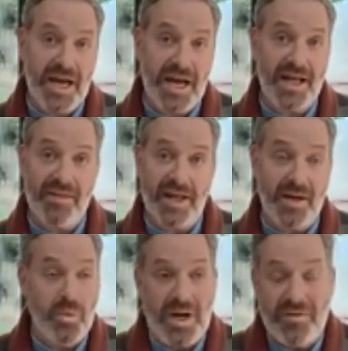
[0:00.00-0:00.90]
And then
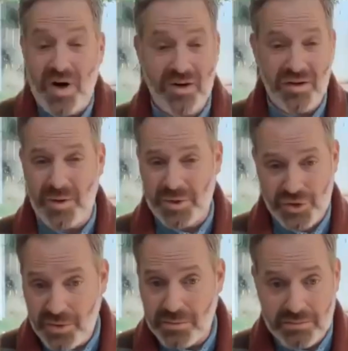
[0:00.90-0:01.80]
whenever I could, I would
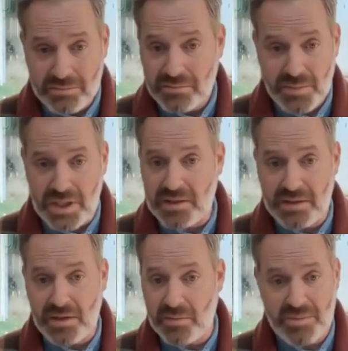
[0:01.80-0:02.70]
shoot, you
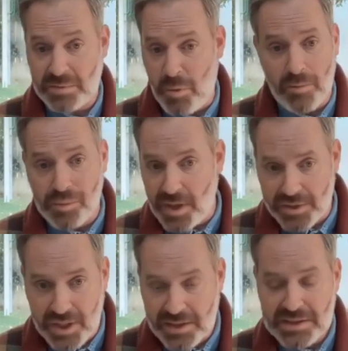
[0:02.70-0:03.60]
know, small
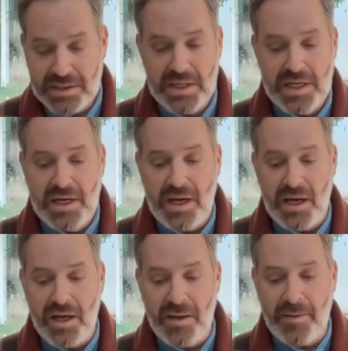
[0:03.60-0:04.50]
projects.
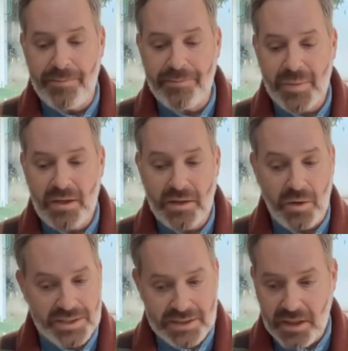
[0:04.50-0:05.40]
You know, I
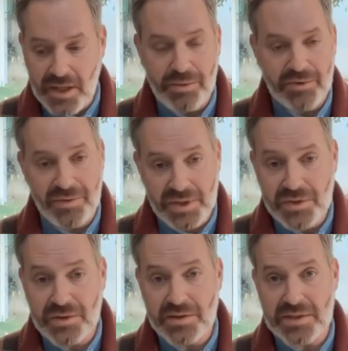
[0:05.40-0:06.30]
did a couple of
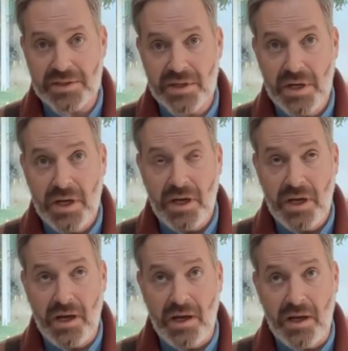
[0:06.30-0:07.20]
features.
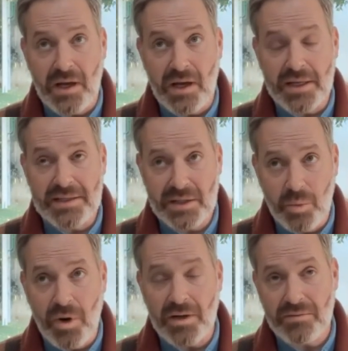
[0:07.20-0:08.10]
I did
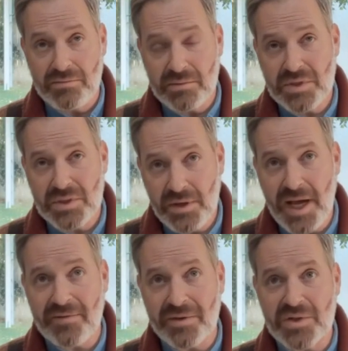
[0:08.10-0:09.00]
one soon
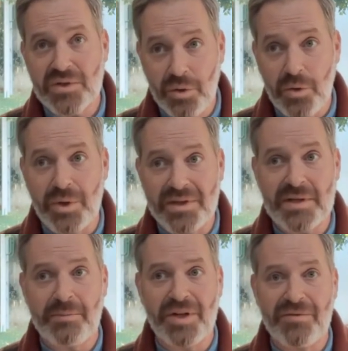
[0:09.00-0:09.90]
after school with
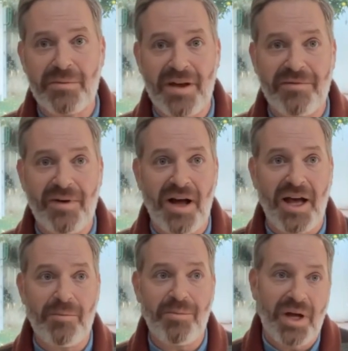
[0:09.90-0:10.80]
somebody from
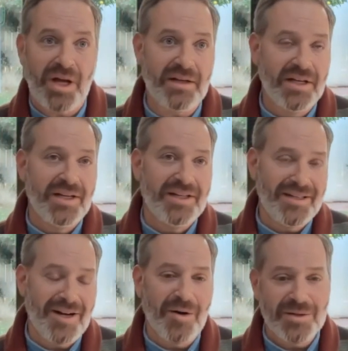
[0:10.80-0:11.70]
AFI, but, you
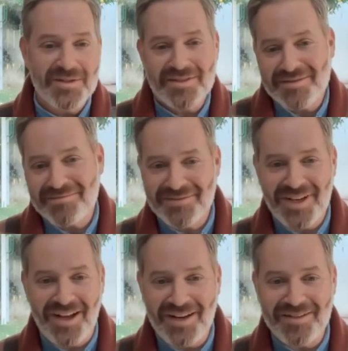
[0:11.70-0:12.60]
know, it's
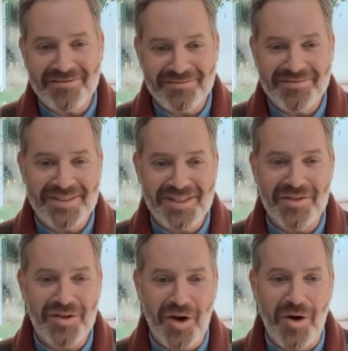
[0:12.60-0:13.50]
kind of
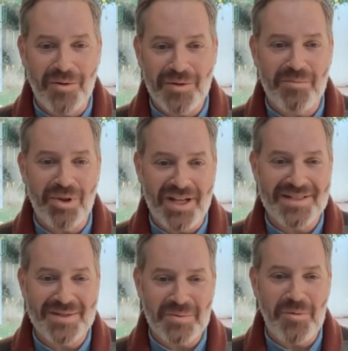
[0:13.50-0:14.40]
didn't go to the
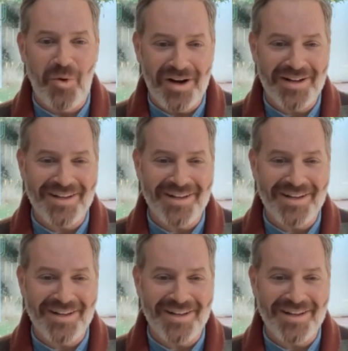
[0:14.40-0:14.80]
places we wanted it